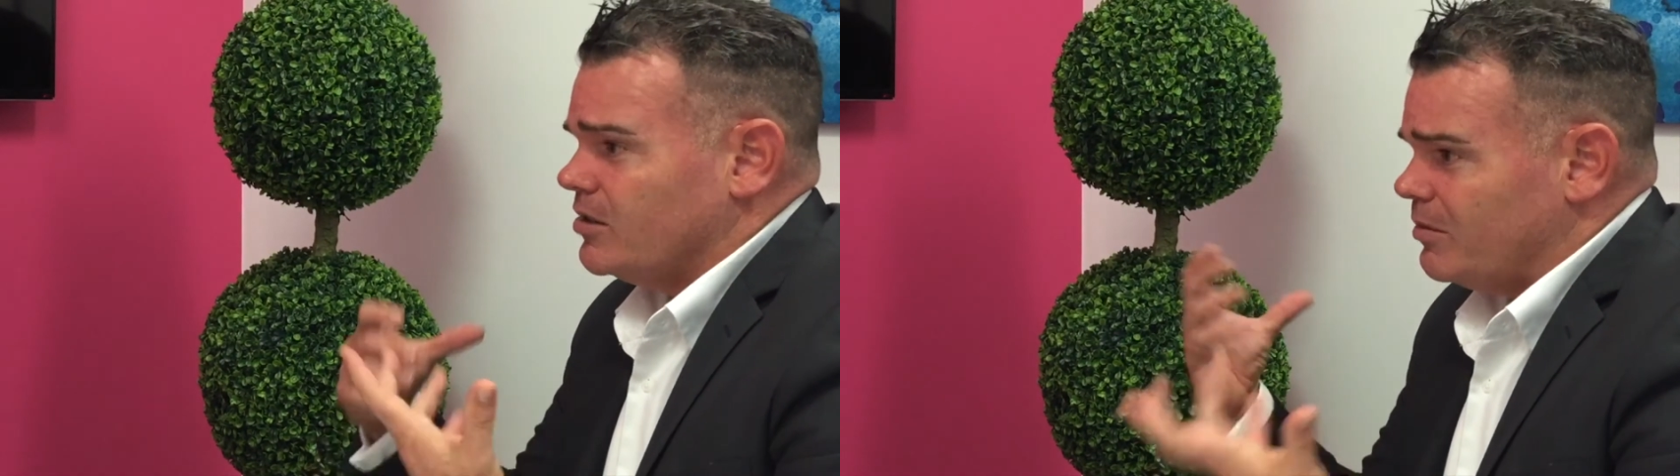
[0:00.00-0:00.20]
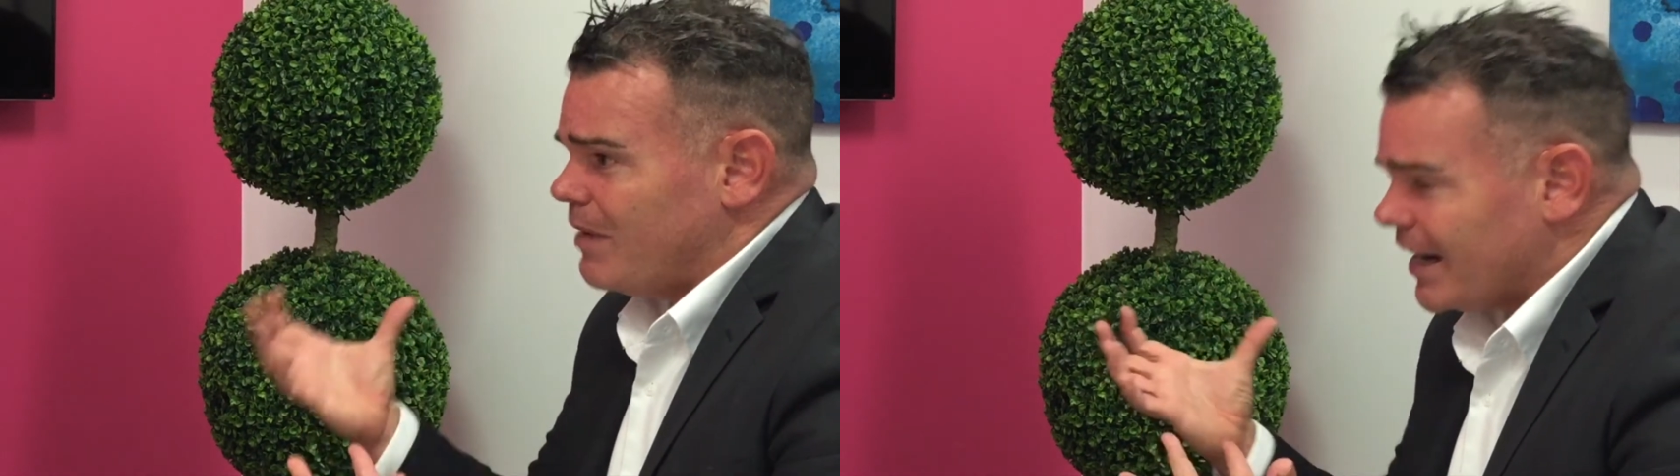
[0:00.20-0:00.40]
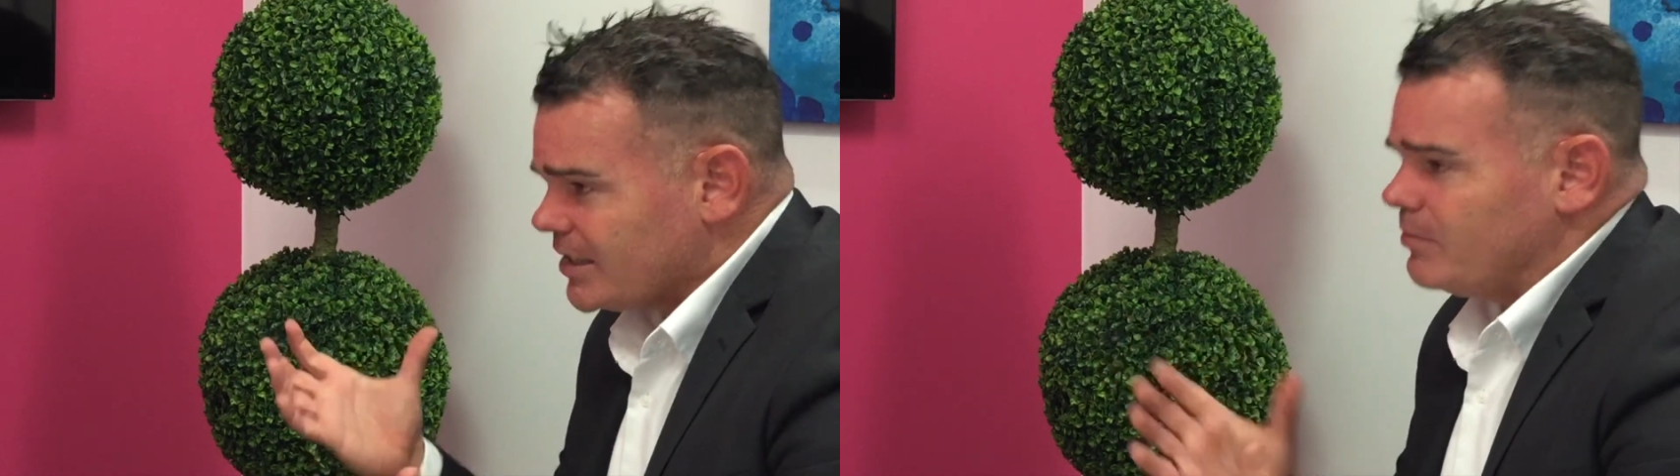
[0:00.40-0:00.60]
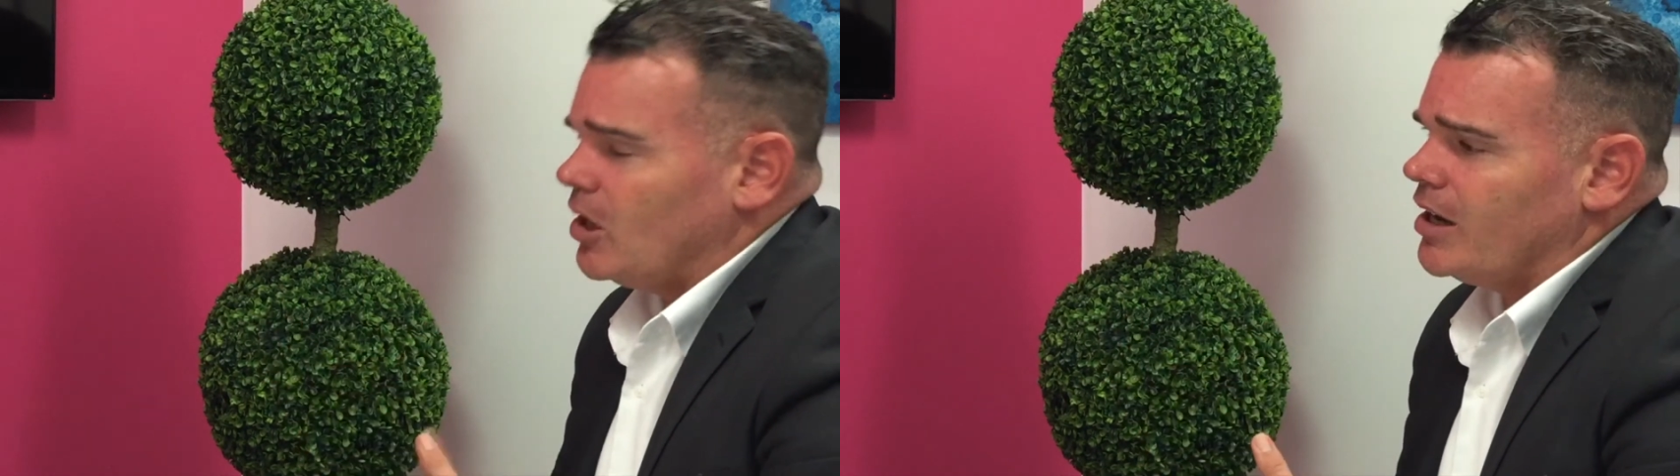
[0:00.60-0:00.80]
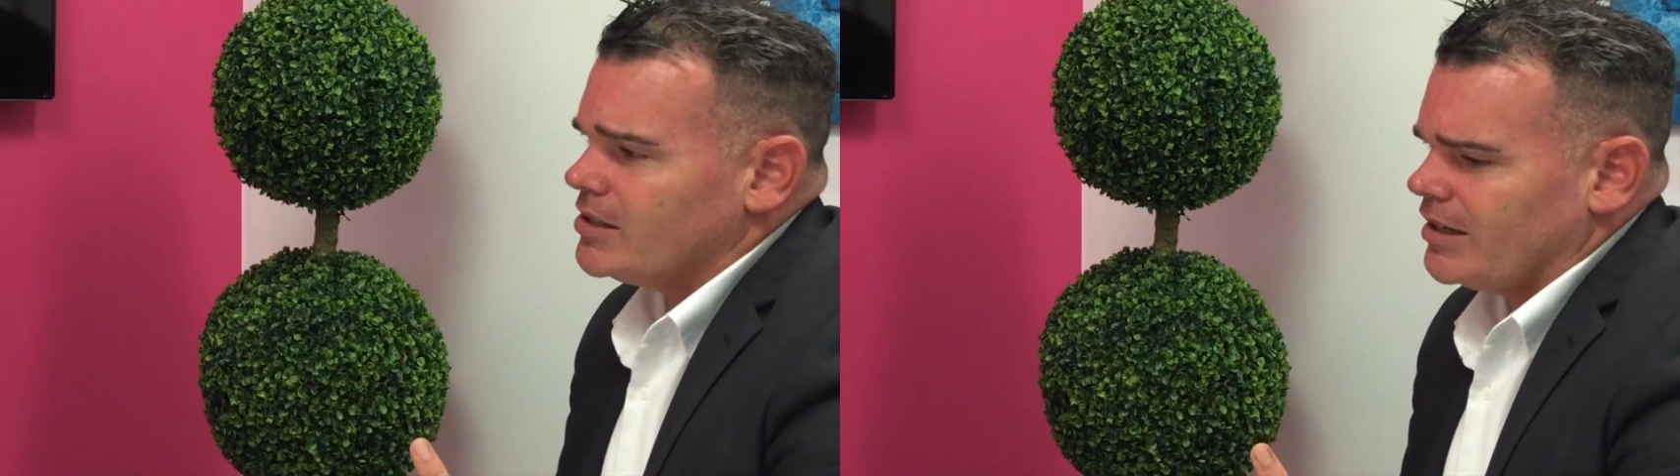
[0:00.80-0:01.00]
to
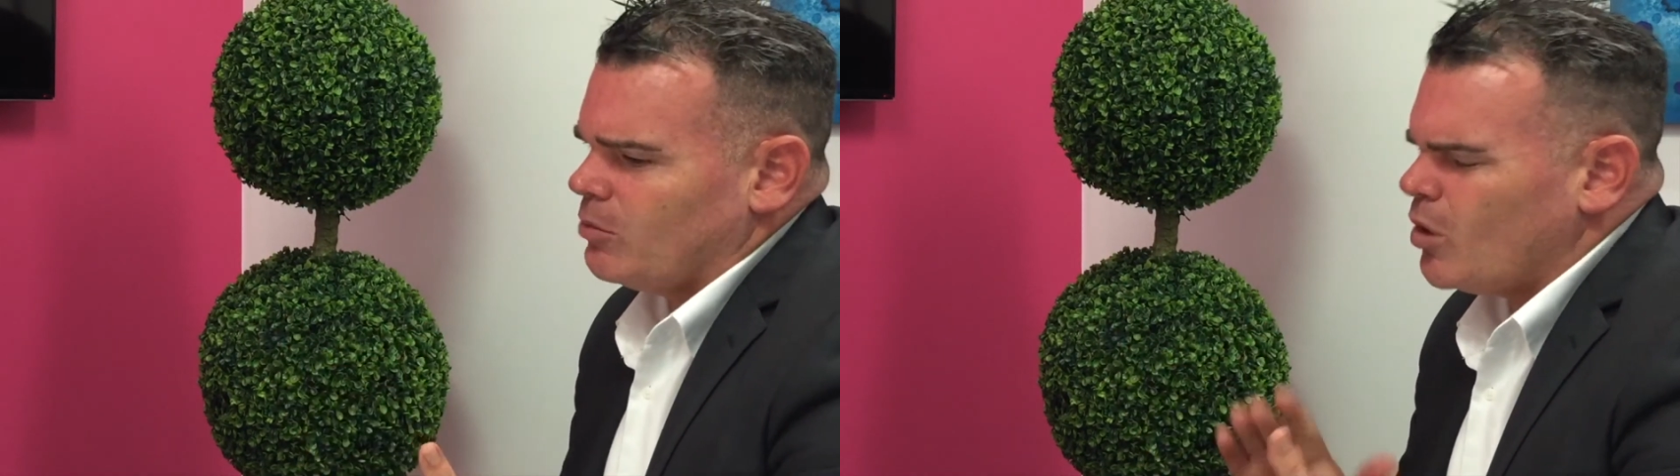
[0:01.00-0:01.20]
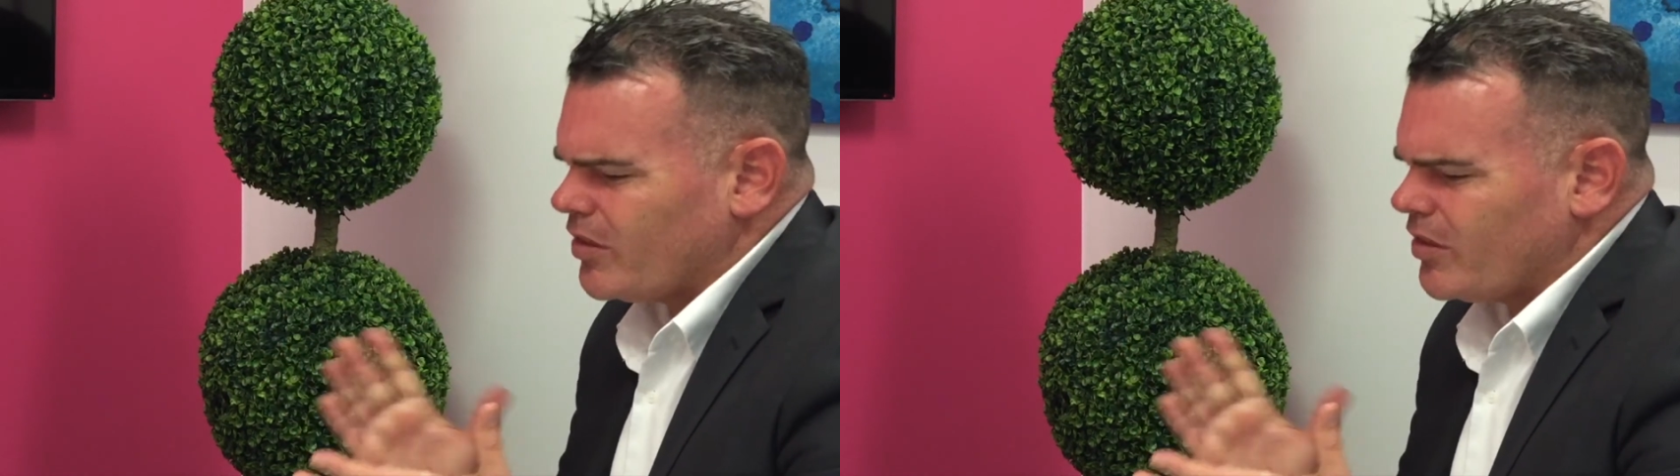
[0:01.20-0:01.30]
maximize and yep.